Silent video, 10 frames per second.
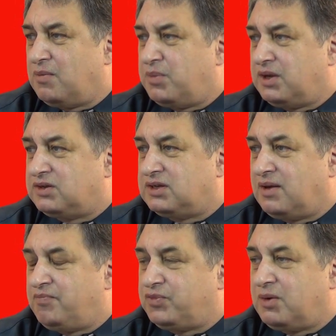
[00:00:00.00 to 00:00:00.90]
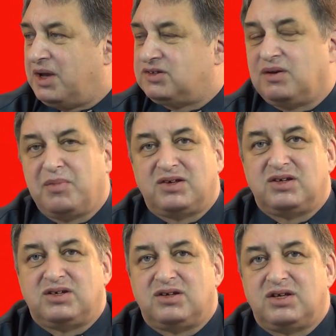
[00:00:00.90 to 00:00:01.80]
But um, the basic
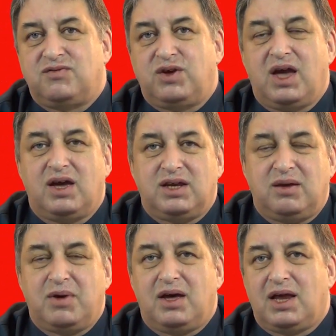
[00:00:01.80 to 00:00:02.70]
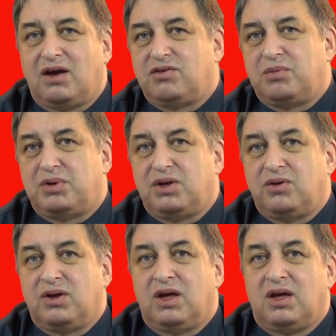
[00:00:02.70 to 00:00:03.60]
message is, if you get an email out of the
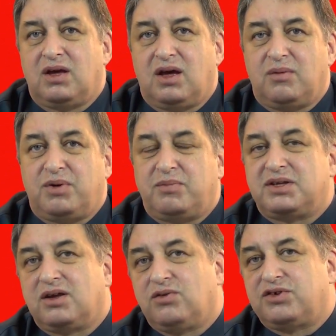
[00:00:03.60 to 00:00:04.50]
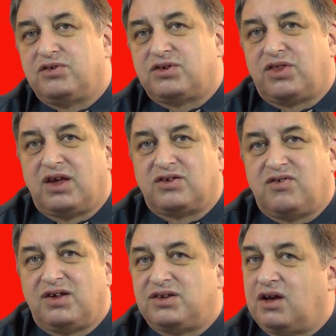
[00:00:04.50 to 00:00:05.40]
blue uh, promising all sorts of things
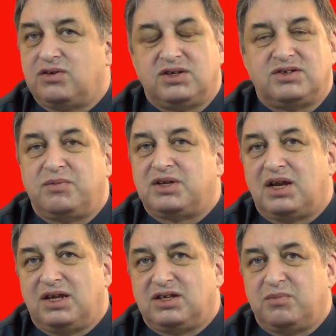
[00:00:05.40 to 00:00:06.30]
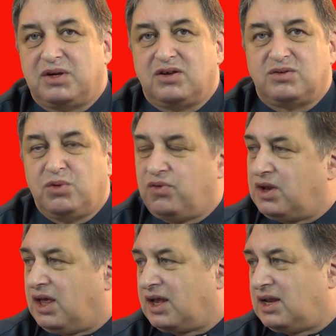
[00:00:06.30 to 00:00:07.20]
for S E O, just simply delete it, because more
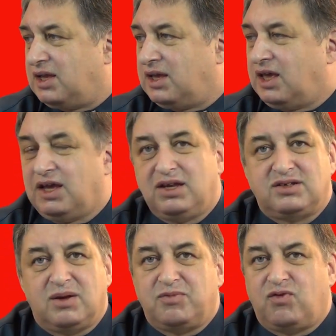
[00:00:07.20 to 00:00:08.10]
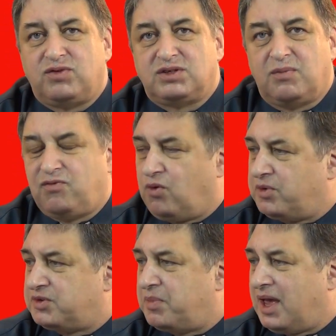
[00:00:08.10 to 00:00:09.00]
than likely it's some, some form
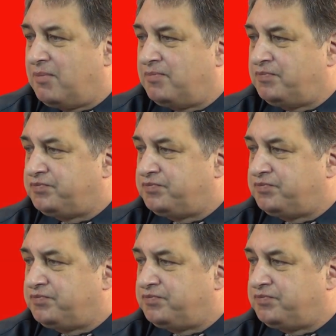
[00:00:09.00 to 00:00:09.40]
of spam.